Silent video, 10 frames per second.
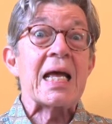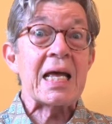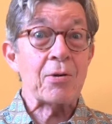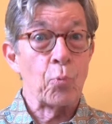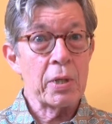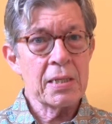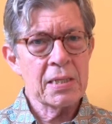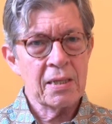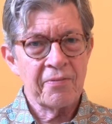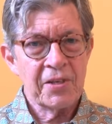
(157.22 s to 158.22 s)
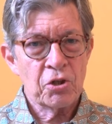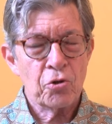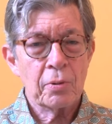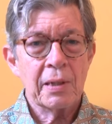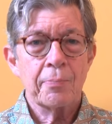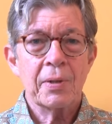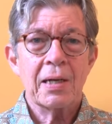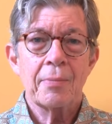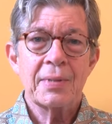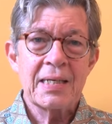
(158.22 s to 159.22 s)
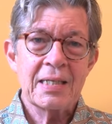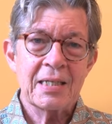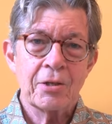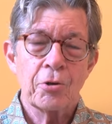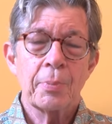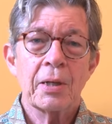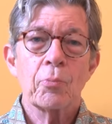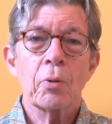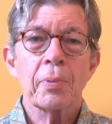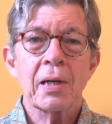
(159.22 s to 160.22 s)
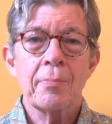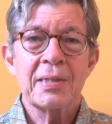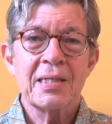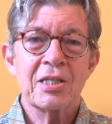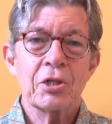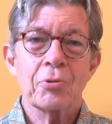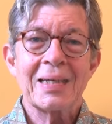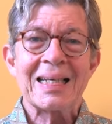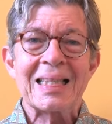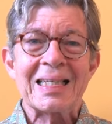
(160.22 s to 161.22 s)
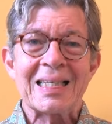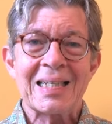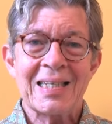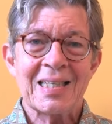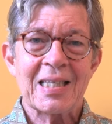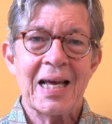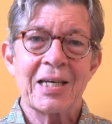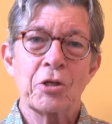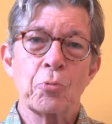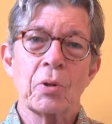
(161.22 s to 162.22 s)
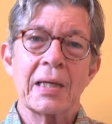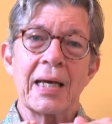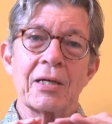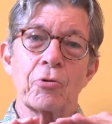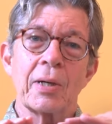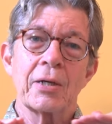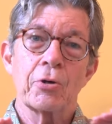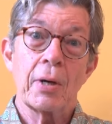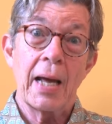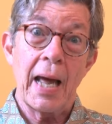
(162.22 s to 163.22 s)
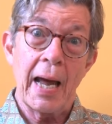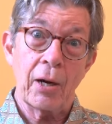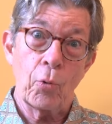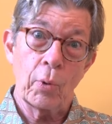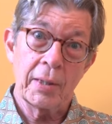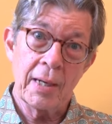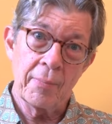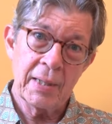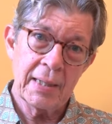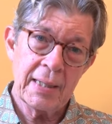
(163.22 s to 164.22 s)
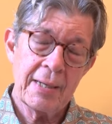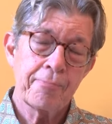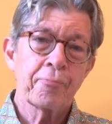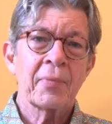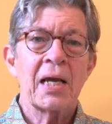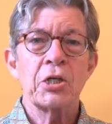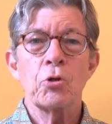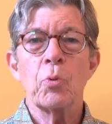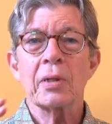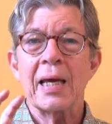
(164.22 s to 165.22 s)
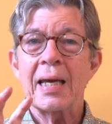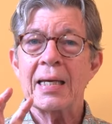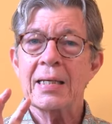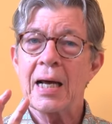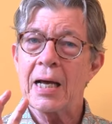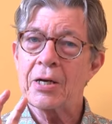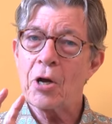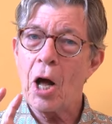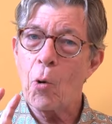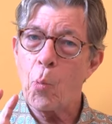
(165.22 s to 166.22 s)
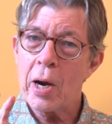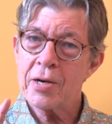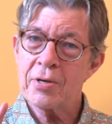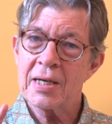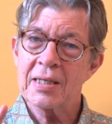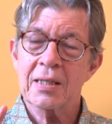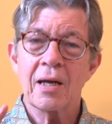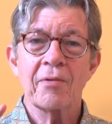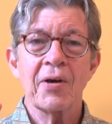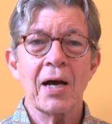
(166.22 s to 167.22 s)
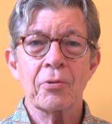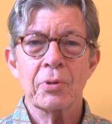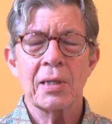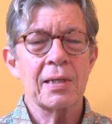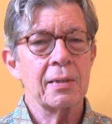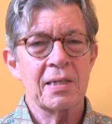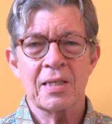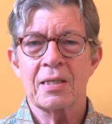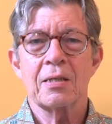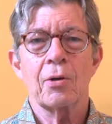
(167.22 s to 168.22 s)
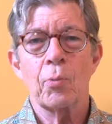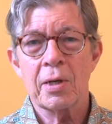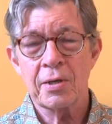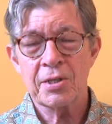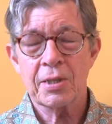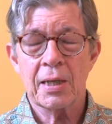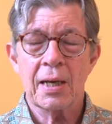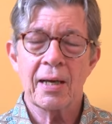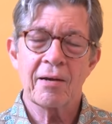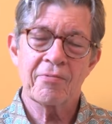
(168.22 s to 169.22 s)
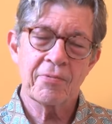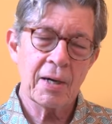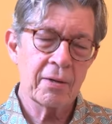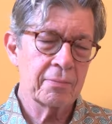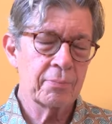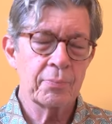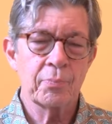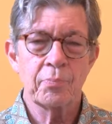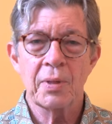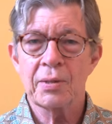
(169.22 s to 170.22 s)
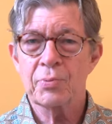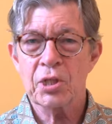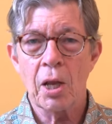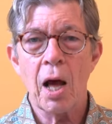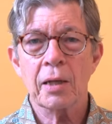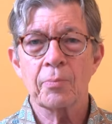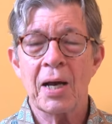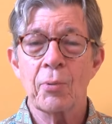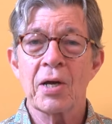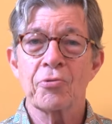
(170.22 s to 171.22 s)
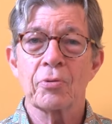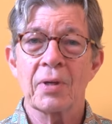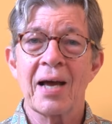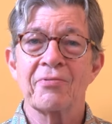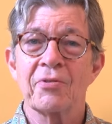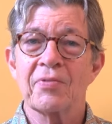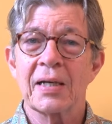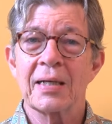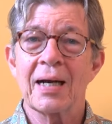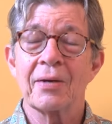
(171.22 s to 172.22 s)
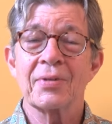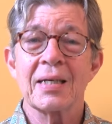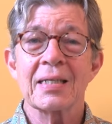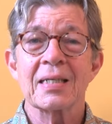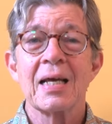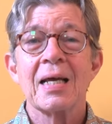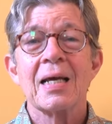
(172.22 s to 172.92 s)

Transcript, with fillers: It will eventually become easier, but it will become easier in the sense that you will gain greater equanimity. You will gain an awareness of how, and this is an awareness that I have uh, slogged my way through life to find out that it's